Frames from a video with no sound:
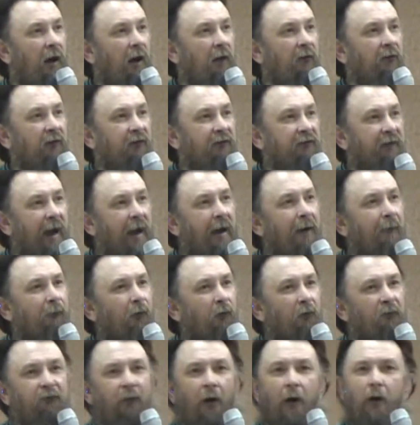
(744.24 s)
And the
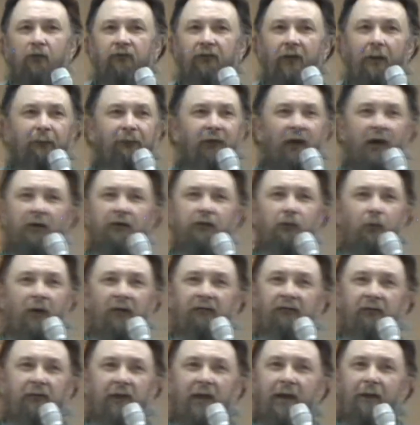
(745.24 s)
devil, folks, I'm telling you
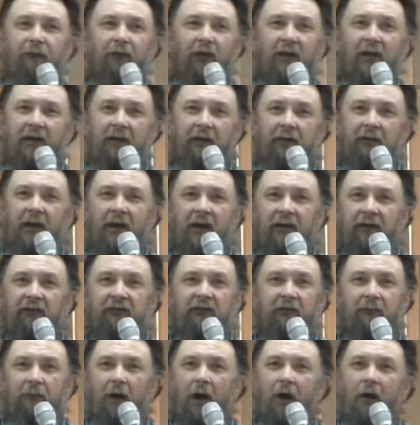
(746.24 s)
what, the devil ain't down
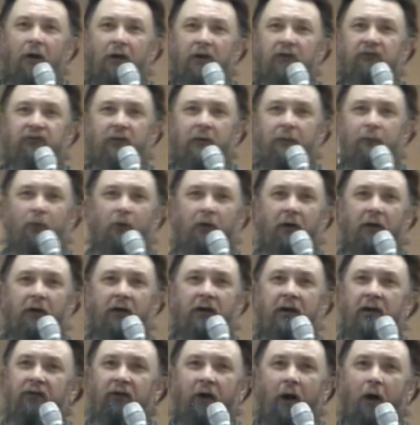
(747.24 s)
at the bar
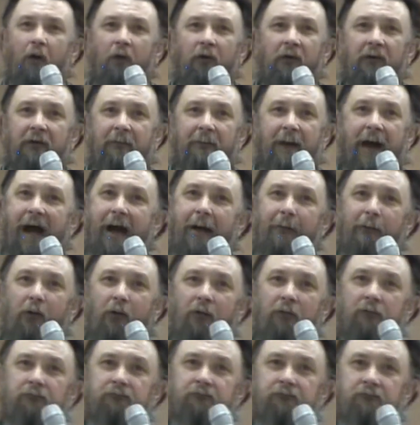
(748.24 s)
somewhere. He's holding a
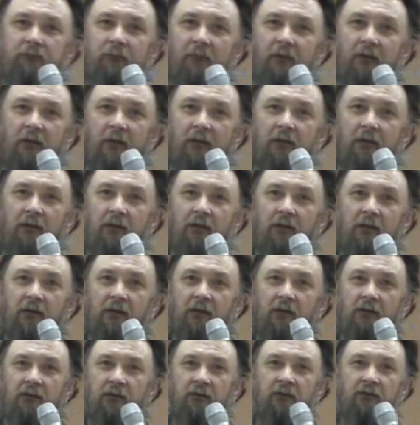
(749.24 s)
Bible.
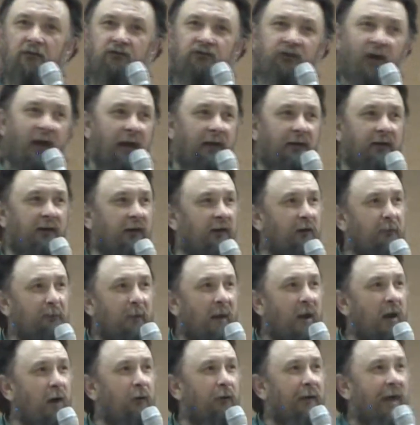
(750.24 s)
Sitting in the
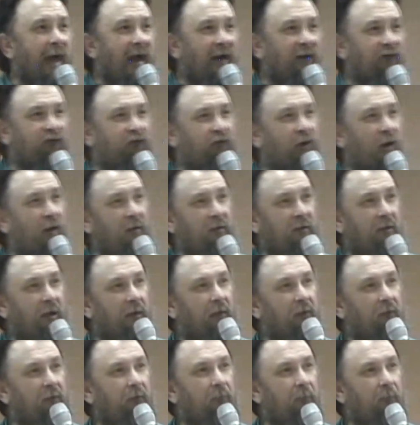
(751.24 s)
pew next to you.